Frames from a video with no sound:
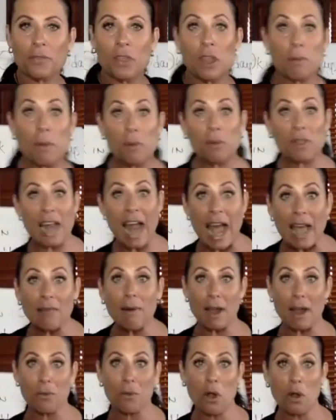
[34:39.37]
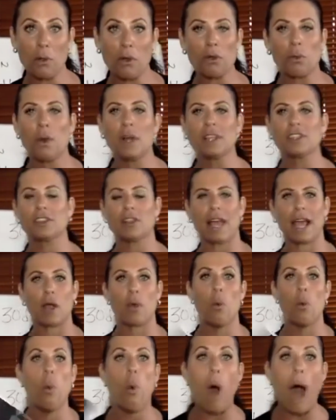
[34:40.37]
People that I want to work with are ones who are like,
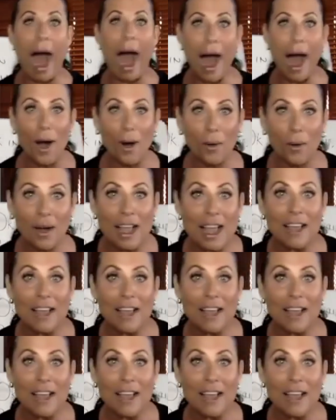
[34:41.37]
wow,